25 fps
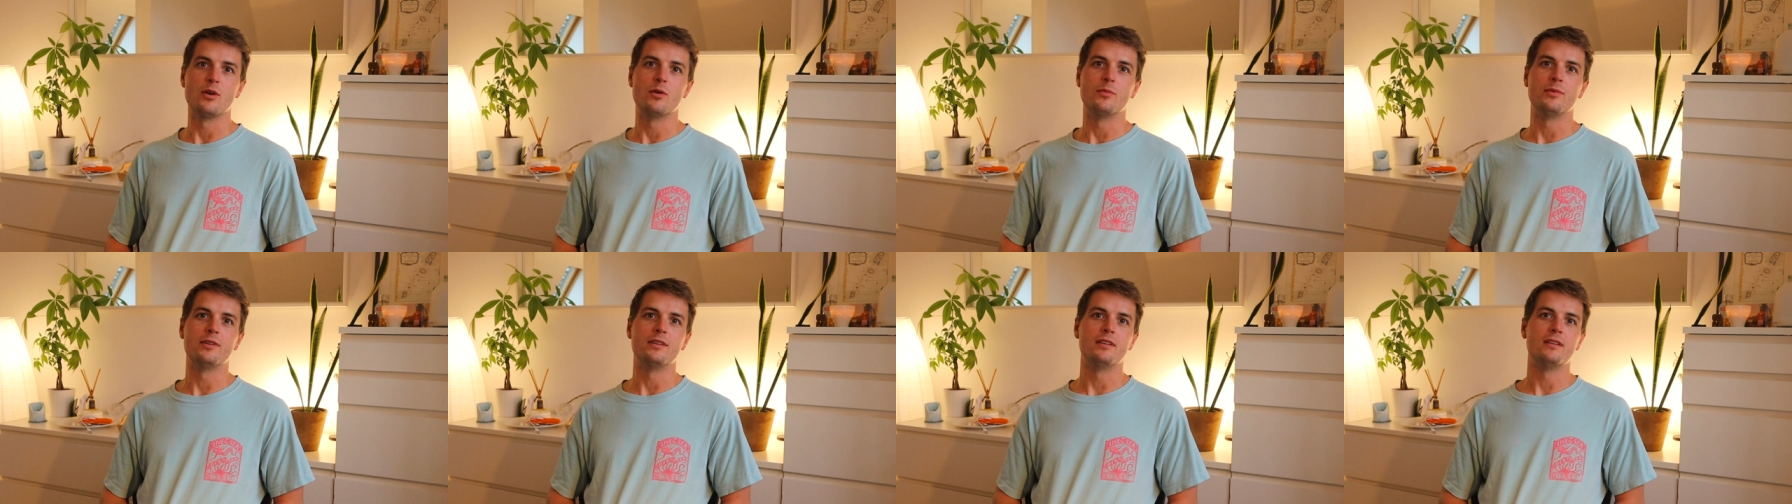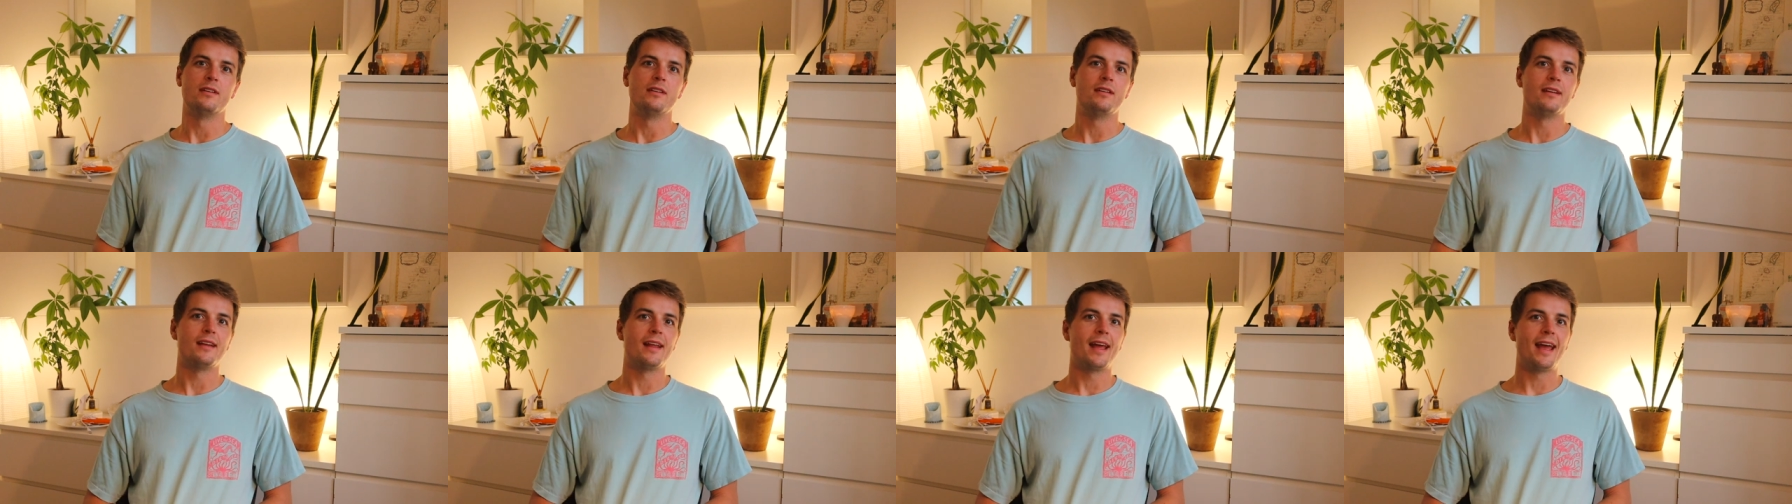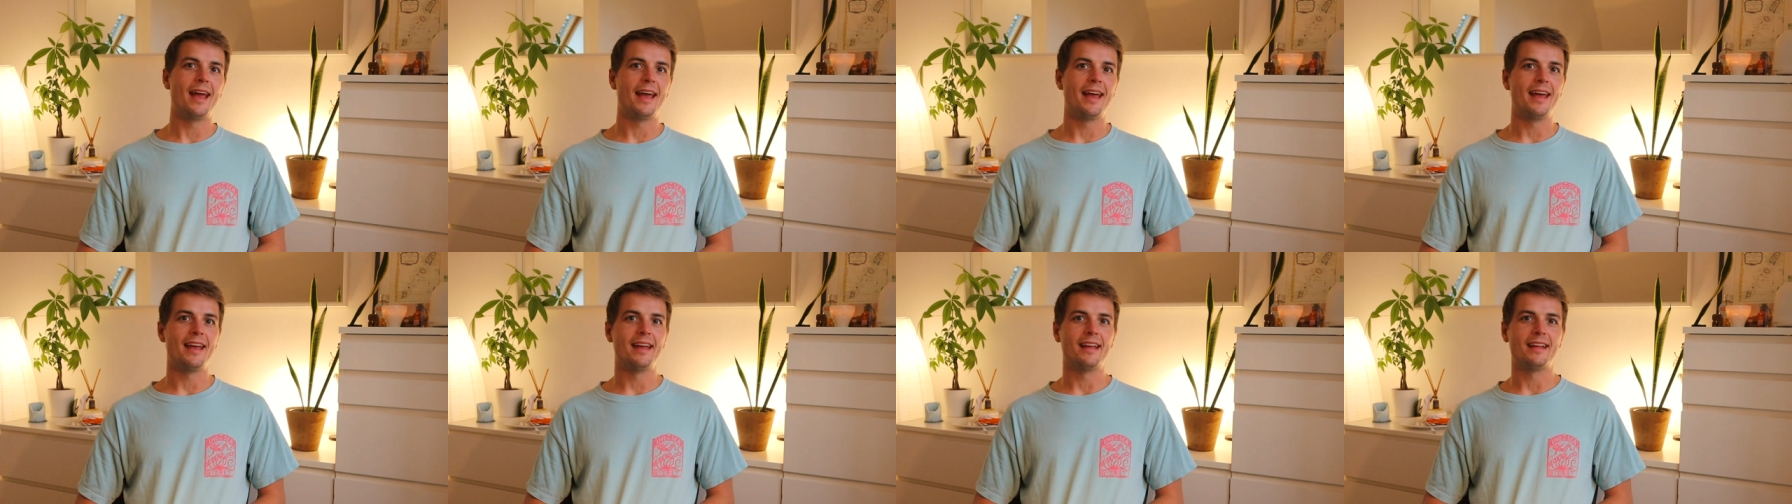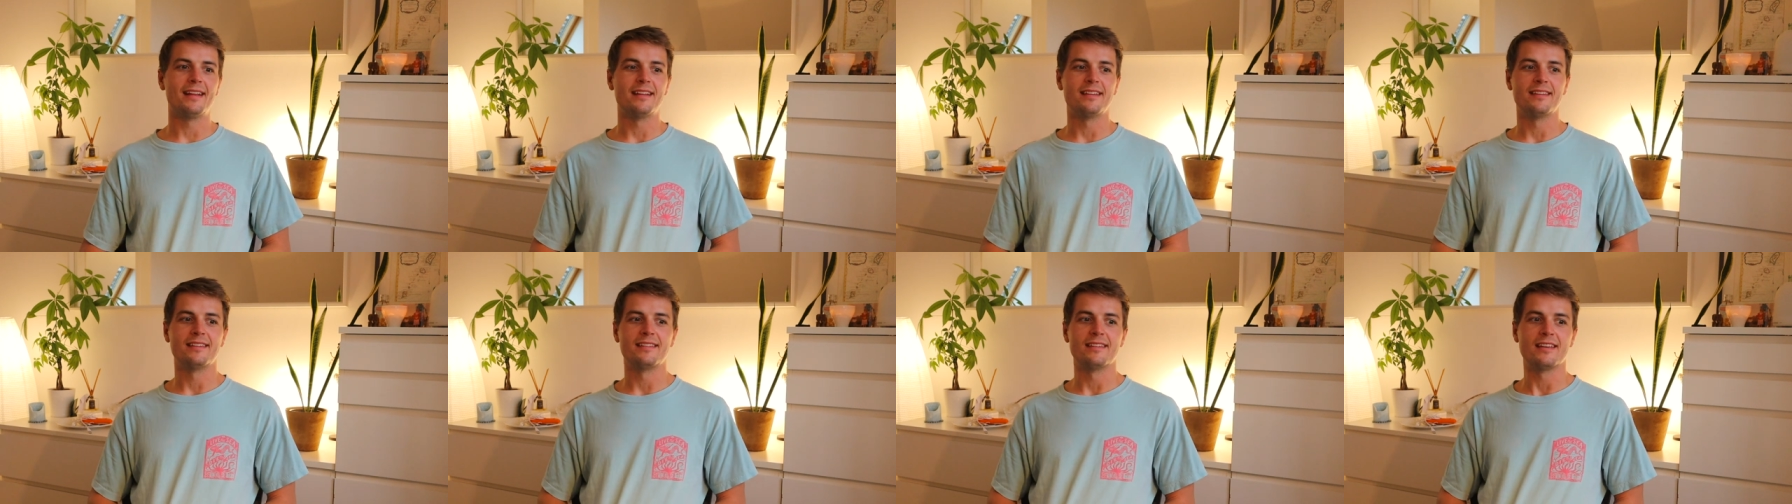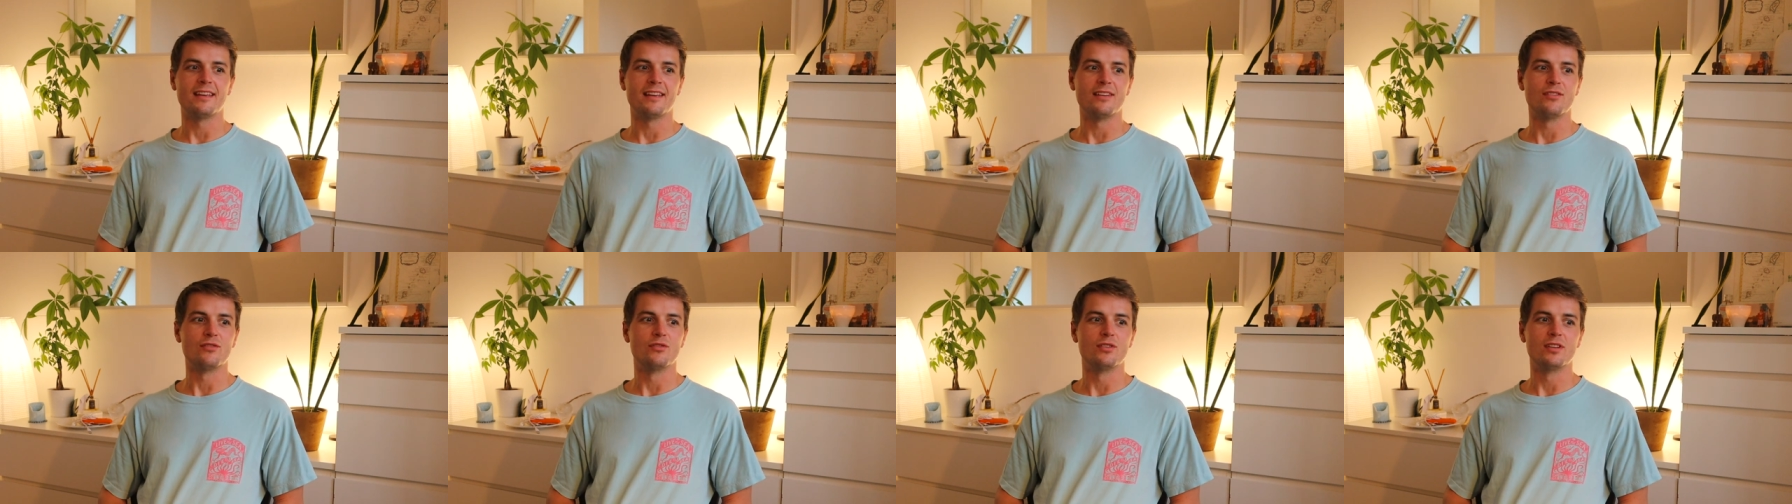moment, and
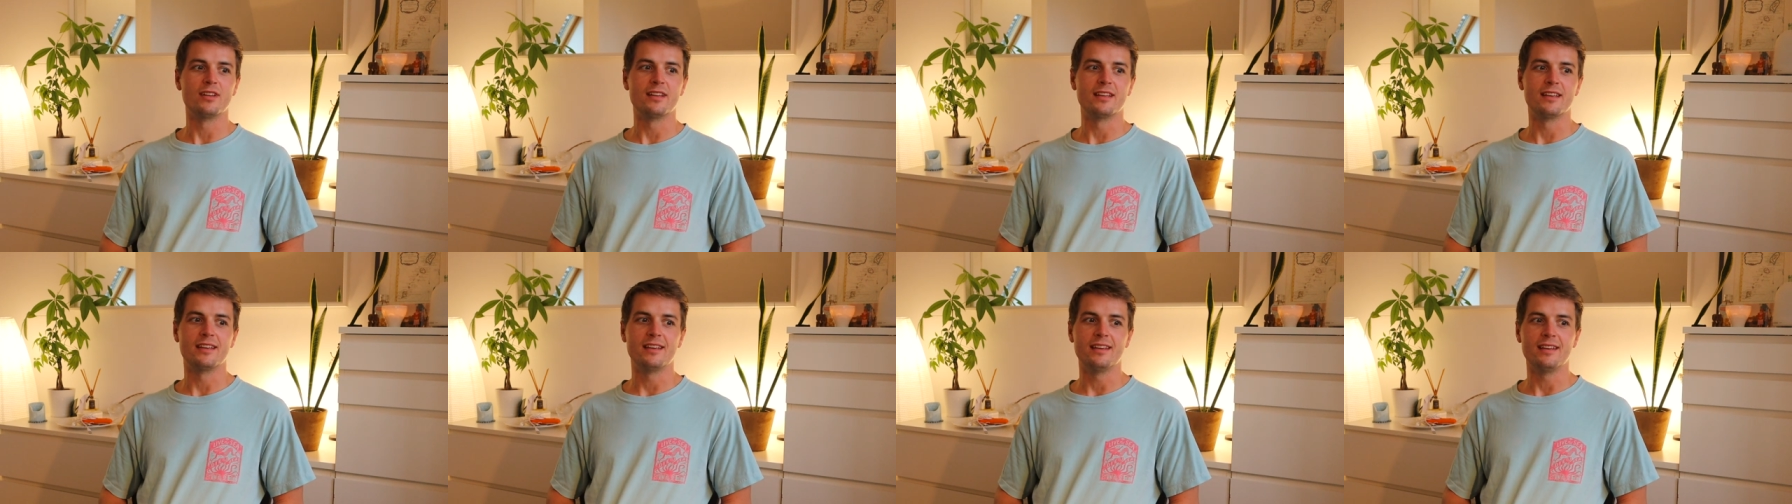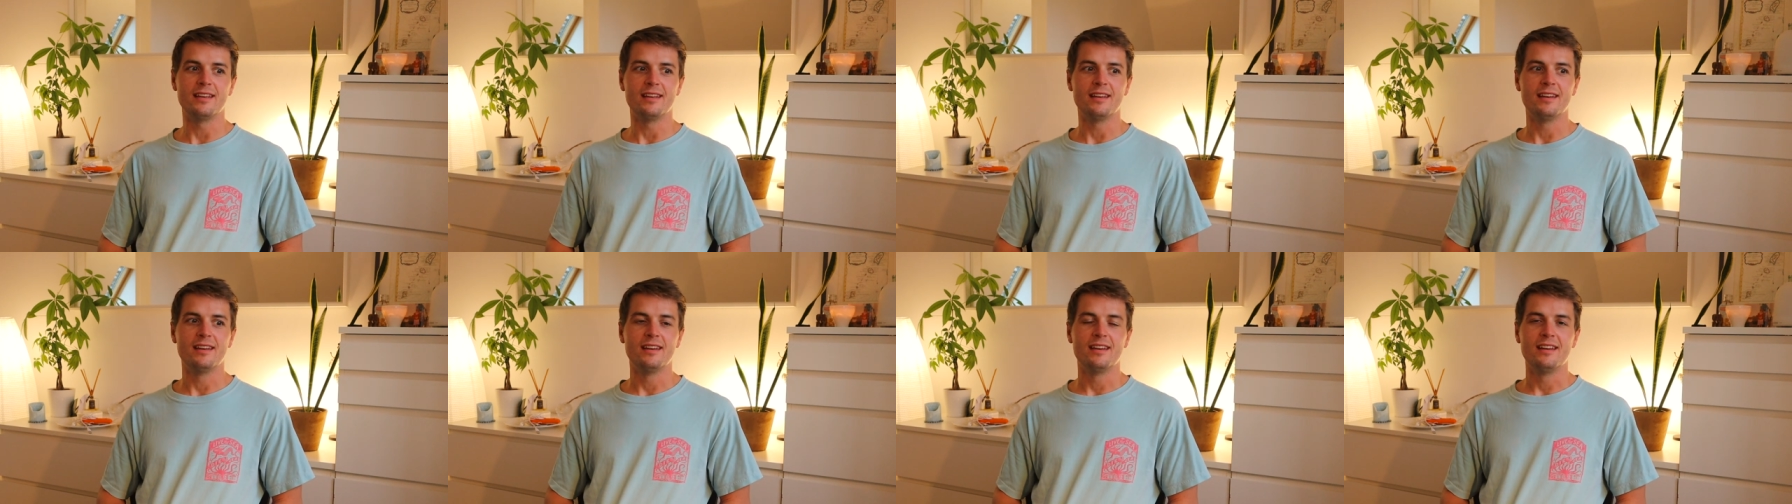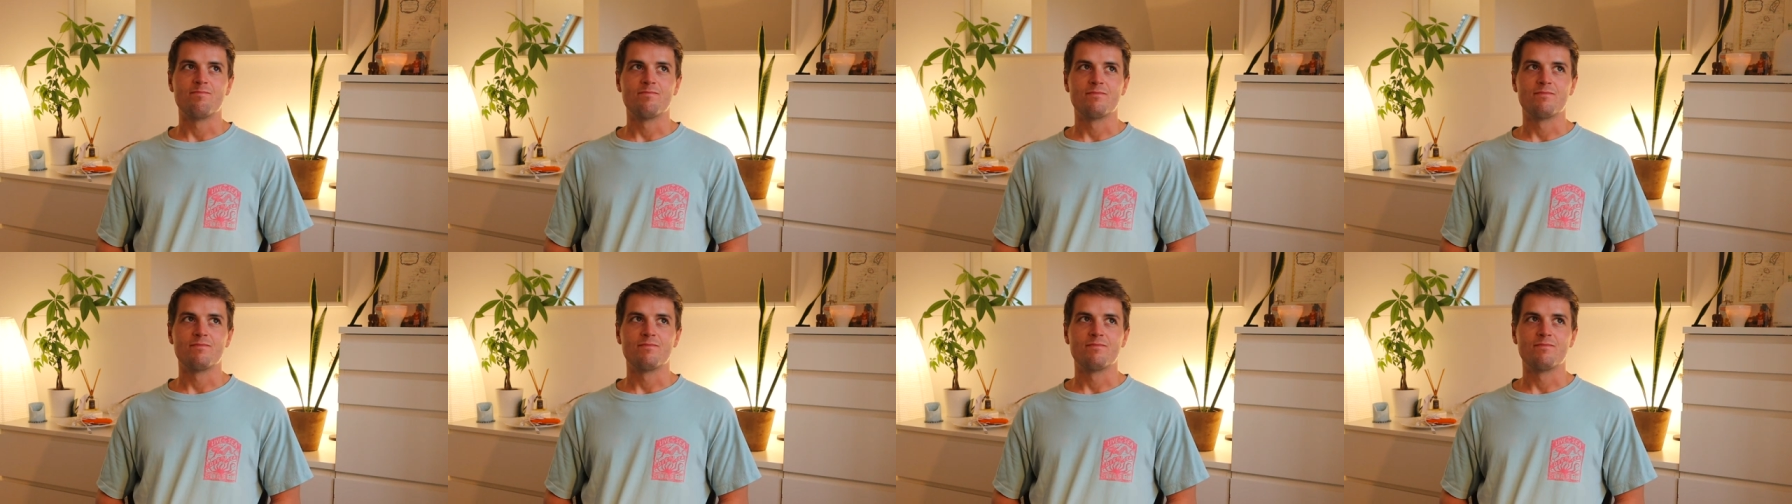it really